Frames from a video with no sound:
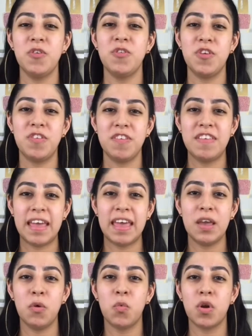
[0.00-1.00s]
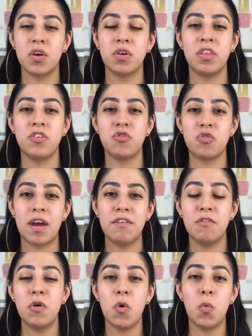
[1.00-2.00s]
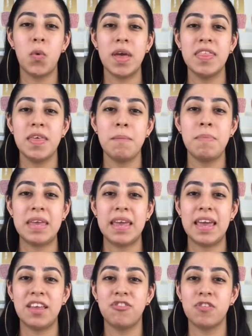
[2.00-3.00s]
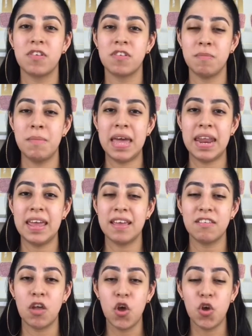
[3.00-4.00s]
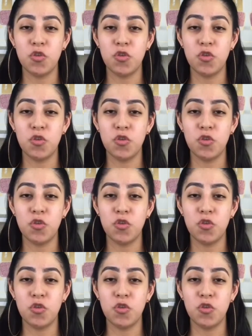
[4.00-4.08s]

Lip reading: So today we're going to travel with BH Cosmetics